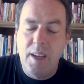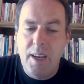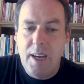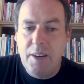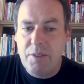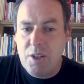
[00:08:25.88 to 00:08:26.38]

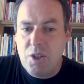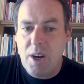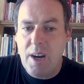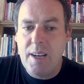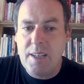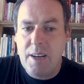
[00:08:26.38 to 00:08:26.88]
If the
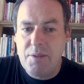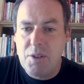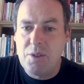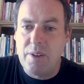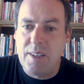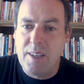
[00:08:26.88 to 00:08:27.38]
child, after
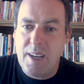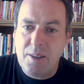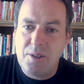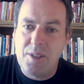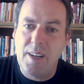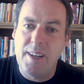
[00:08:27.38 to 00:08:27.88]
doing the
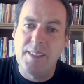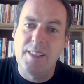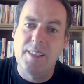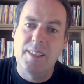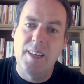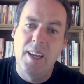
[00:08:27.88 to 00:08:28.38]

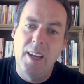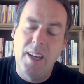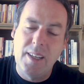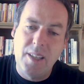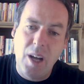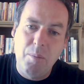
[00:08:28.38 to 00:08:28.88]
exercises,
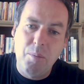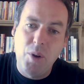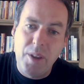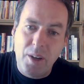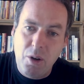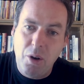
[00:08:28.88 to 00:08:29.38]
is not
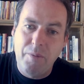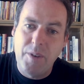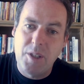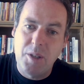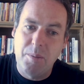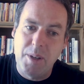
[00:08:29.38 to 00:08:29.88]
breathing
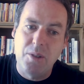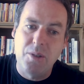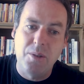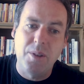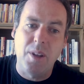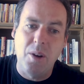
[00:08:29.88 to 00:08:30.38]
comfortably
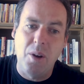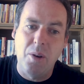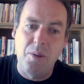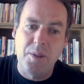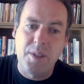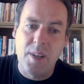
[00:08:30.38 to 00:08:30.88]
through the
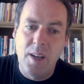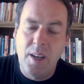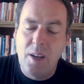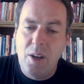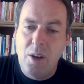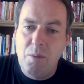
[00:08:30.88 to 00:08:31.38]
nose,
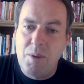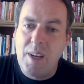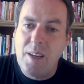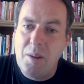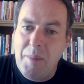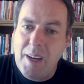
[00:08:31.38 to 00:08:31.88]
well,
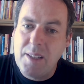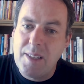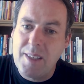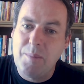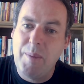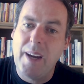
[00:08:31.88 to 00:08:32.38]
then you may
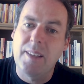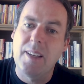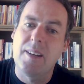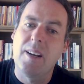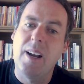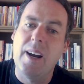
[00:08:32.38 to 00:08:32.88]
suspect
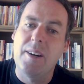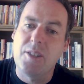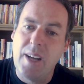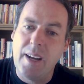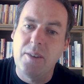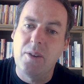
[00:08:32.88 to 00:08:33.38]
that enlarged
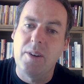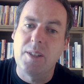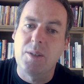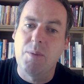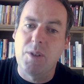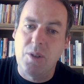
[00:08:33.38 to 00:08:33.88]

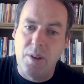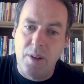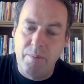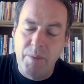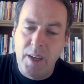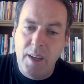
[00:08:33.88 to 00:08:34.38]
adenoids, which
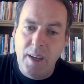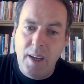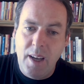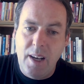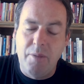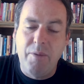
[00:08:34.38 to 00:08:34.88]
are
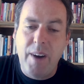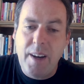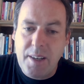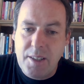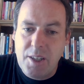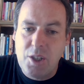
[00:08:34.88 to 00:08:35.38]

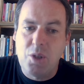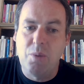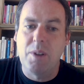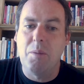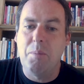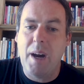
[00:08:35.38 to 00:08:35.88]
lymphatic tissue
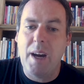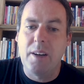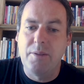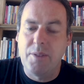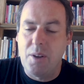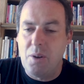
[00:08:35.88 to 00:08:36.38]
at the back
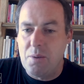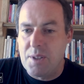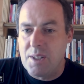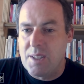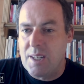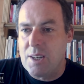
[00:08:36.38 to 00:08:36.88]
of the nose,
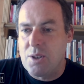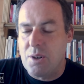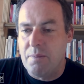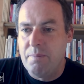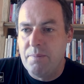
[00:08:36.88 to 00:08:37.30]
is the issue.